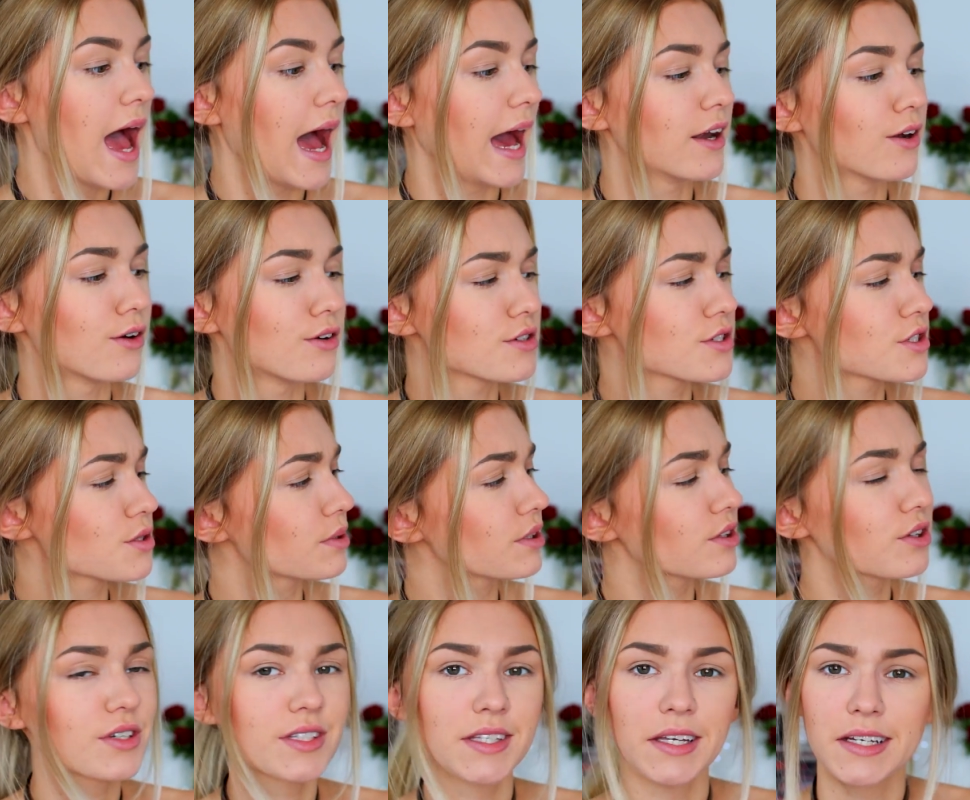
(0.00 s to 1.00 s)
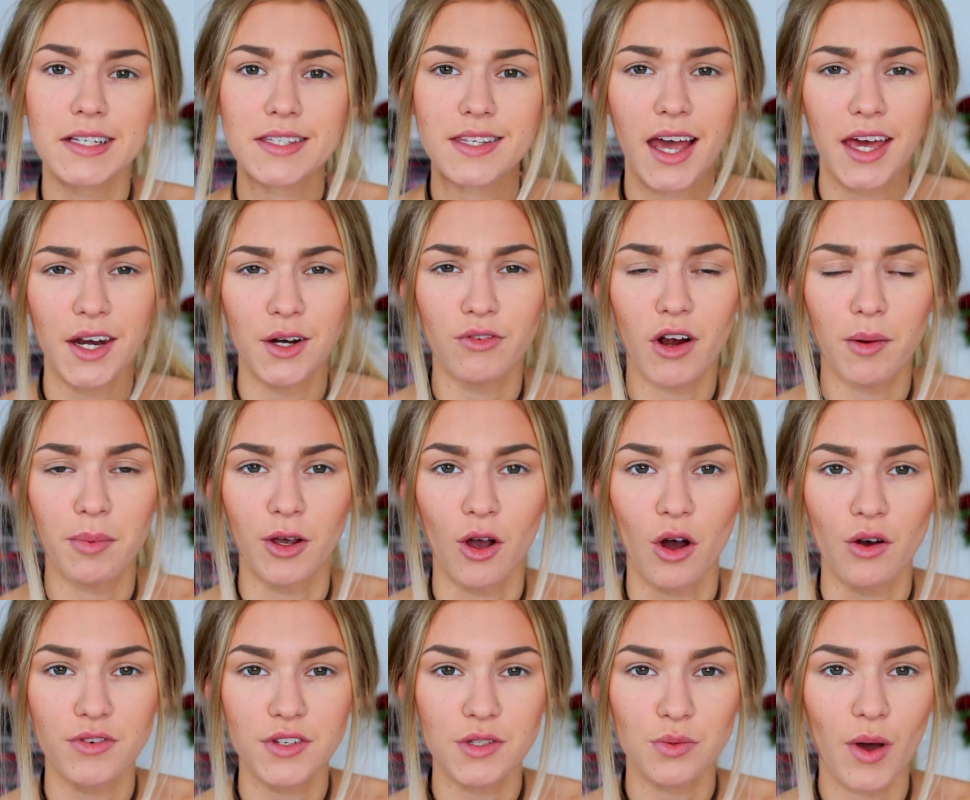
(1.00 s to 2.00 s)
And also it looks like it's kind of rubbing
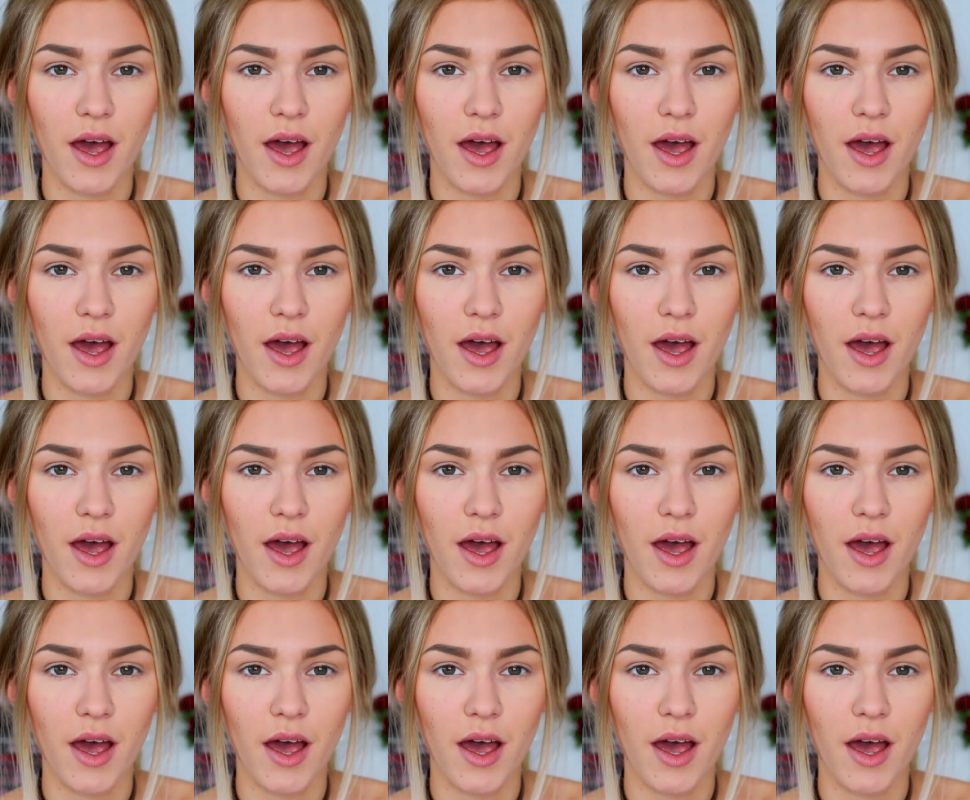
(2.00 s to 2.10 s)
off as